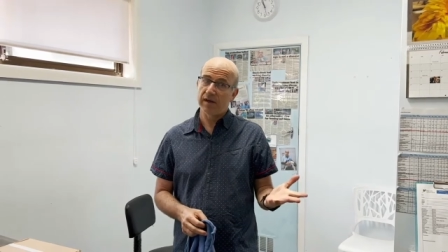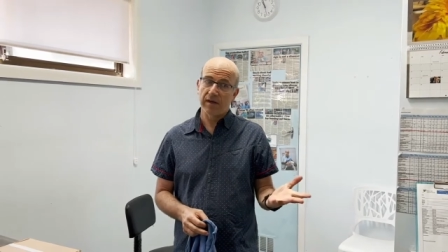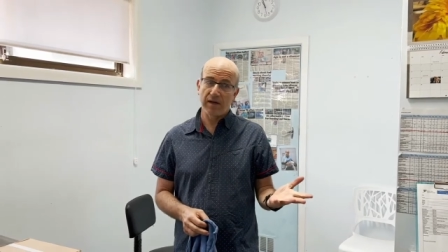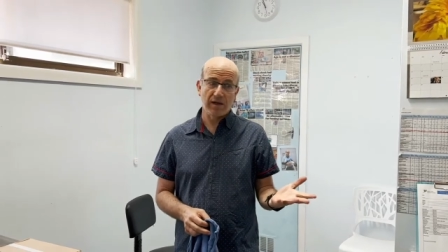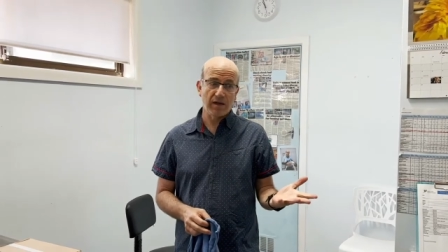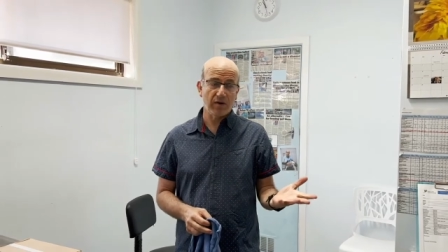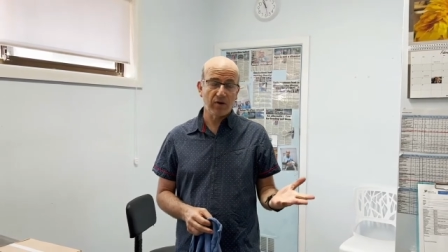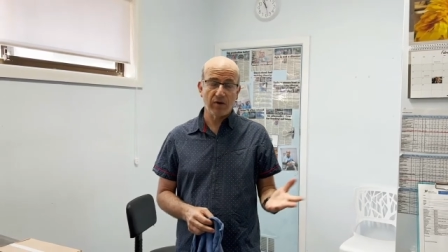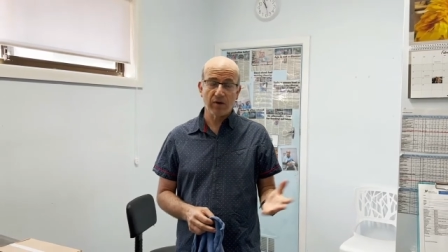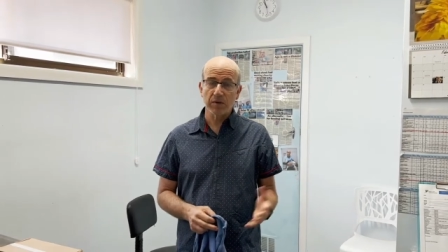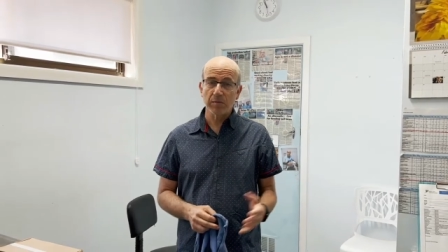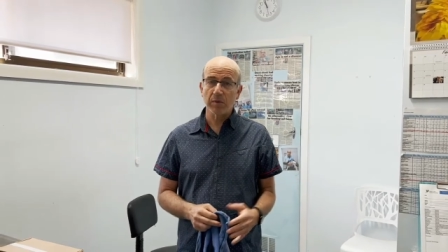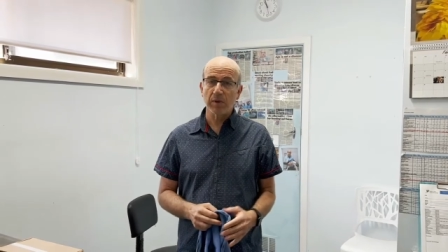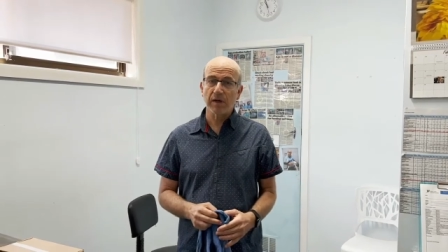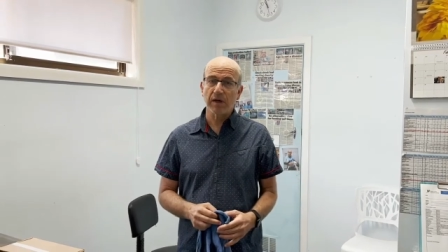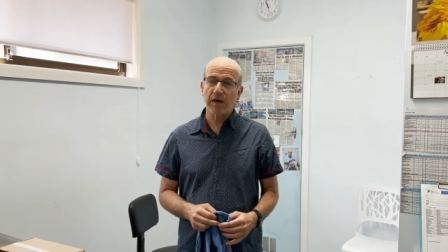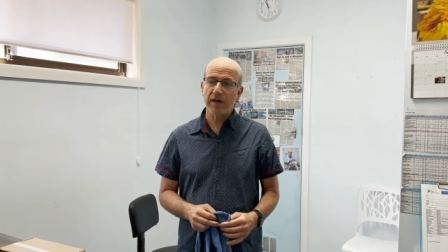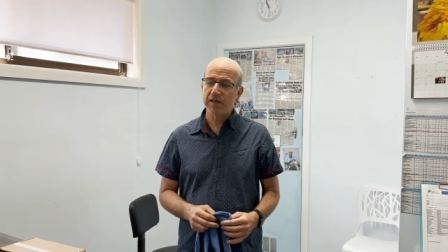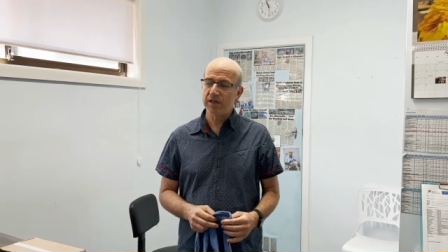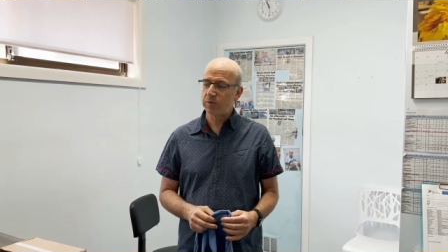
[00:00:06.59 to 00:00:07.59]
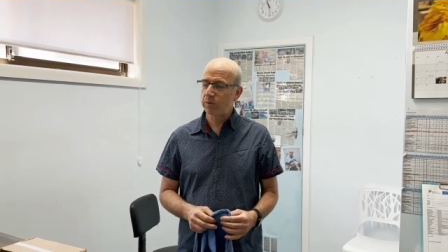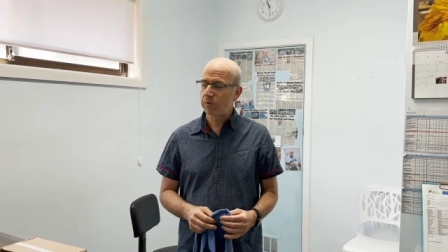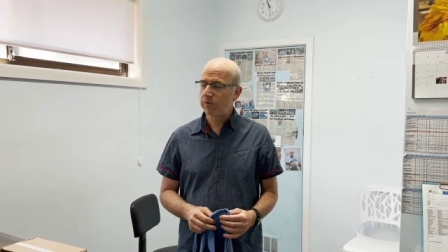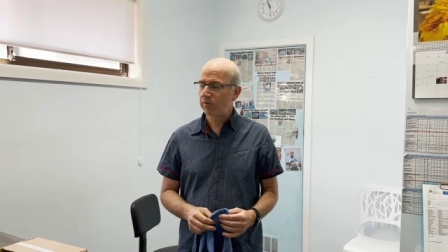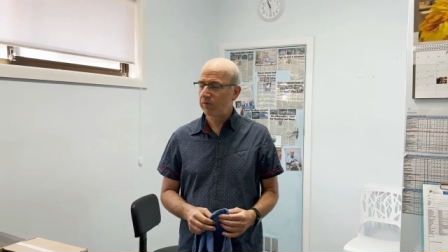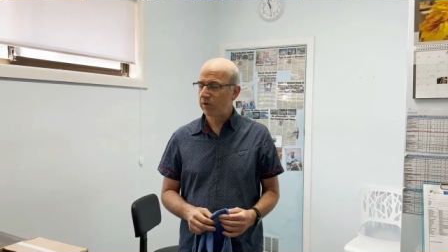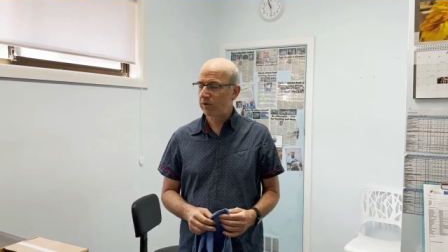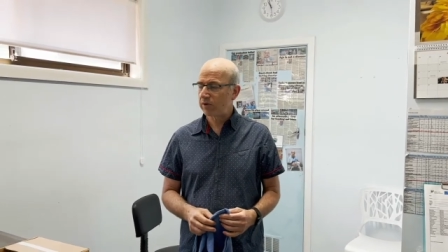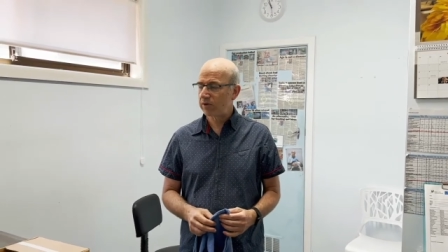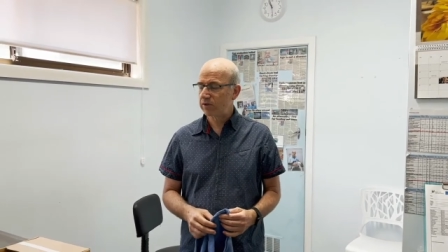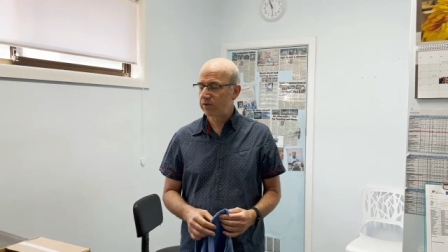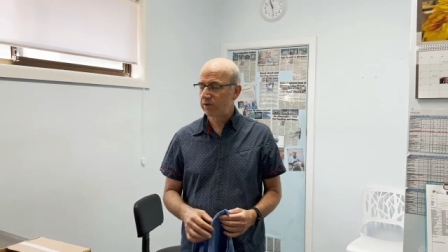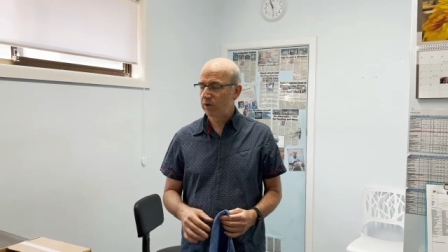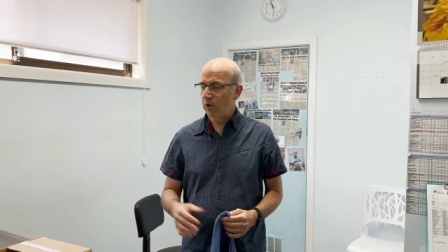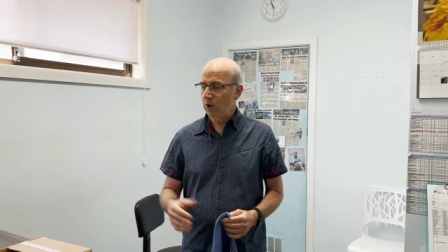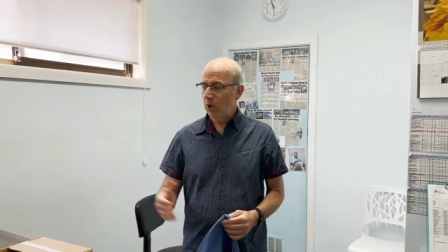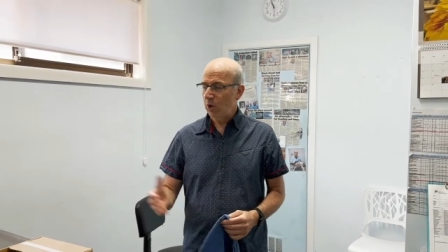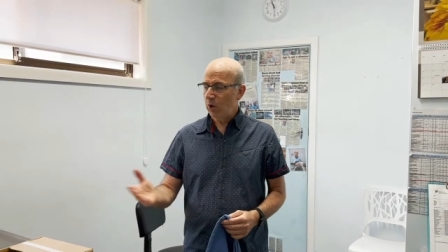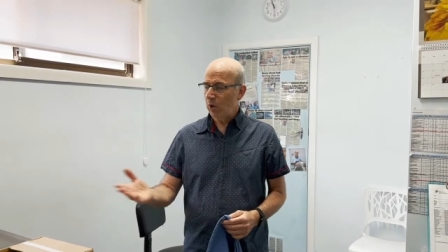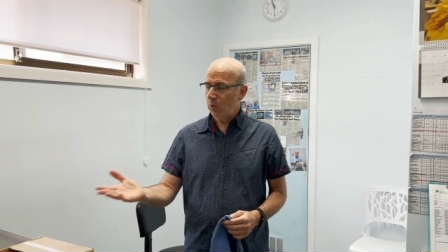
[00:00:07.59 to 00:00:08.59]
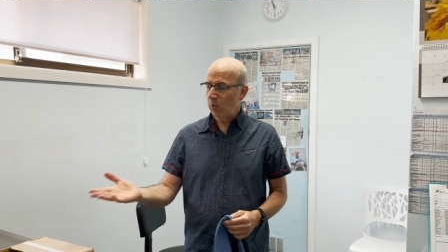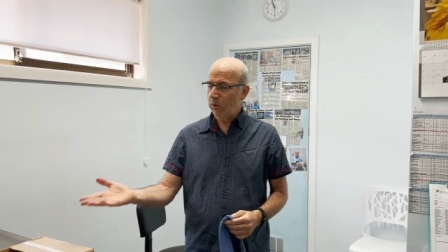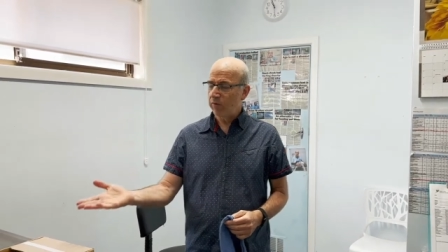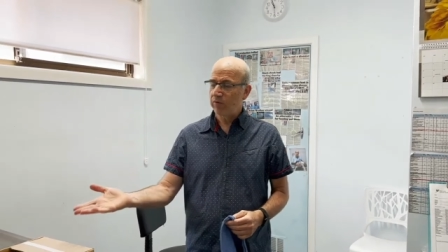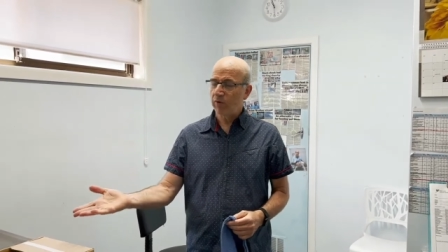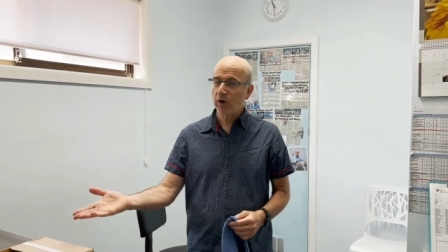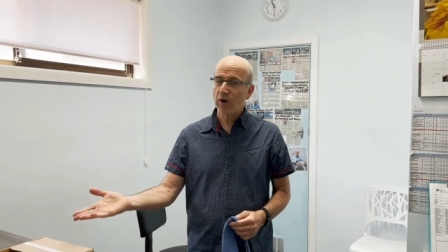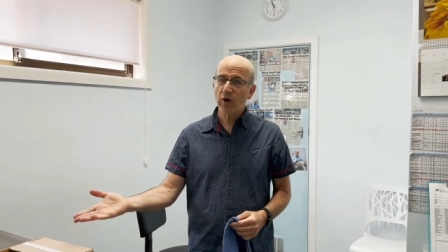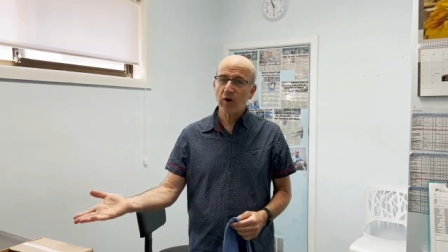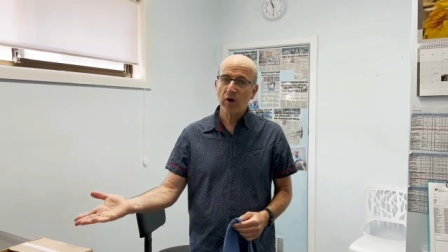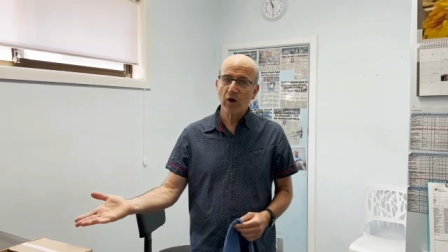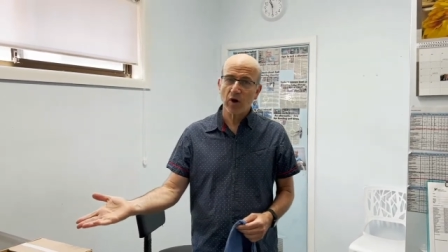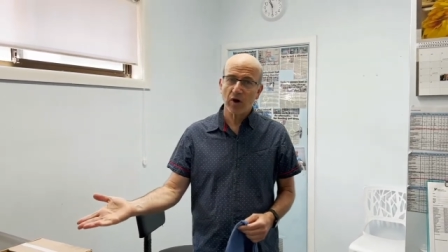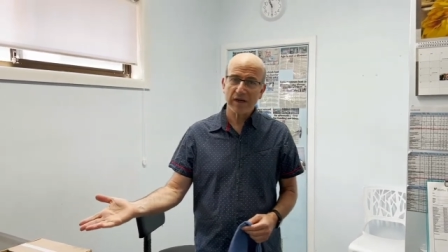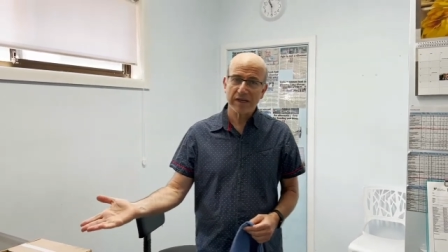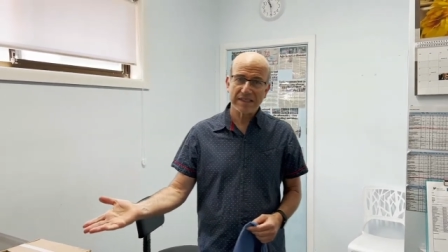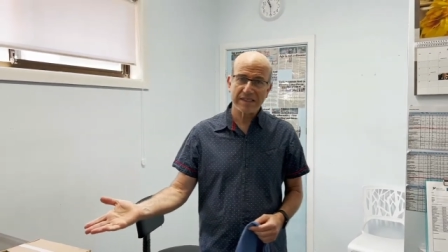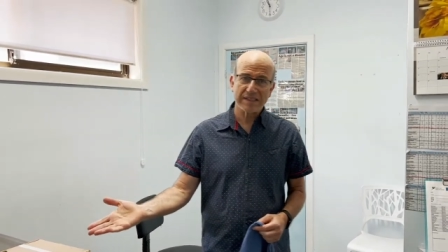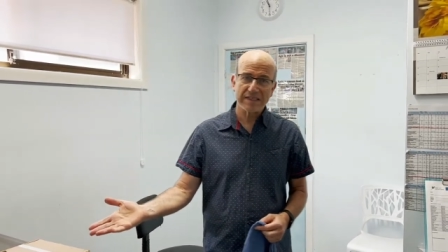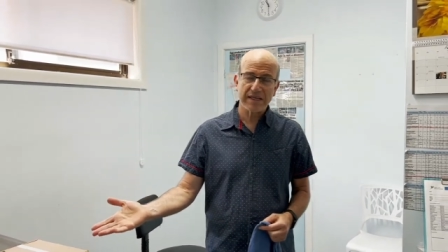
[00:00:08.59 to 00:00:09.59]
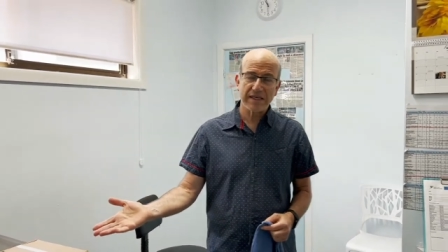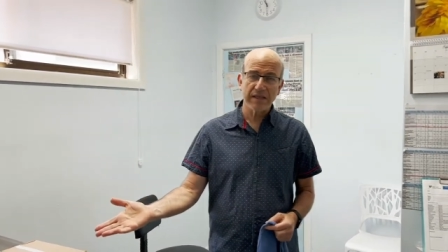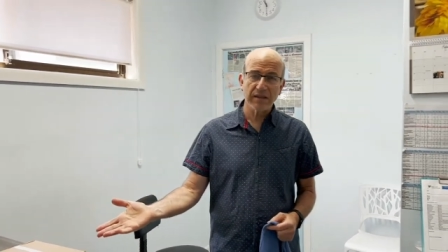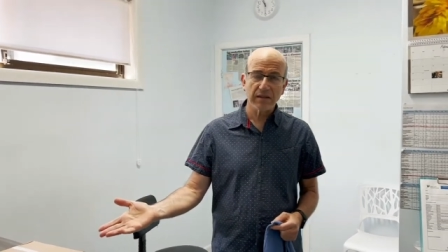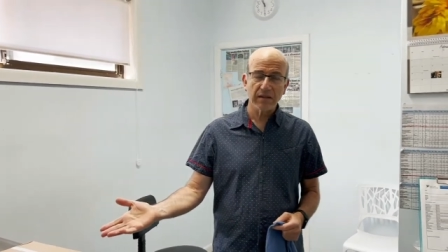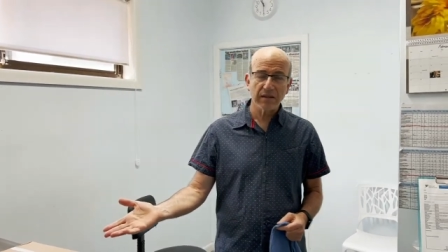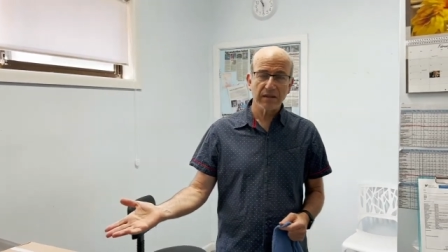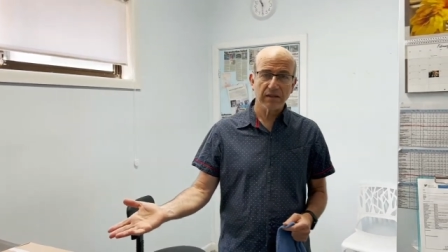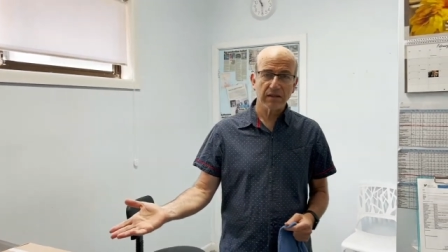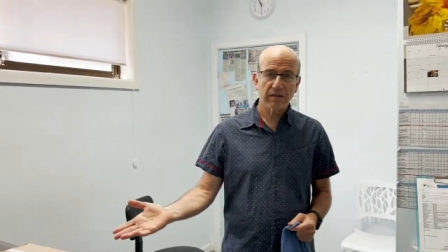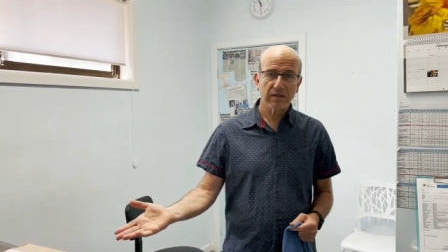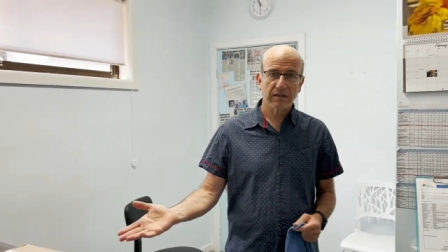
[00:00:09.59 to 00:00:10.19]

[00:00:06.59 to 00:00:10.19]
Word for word: incredible case we've got. We've got a cockatiel.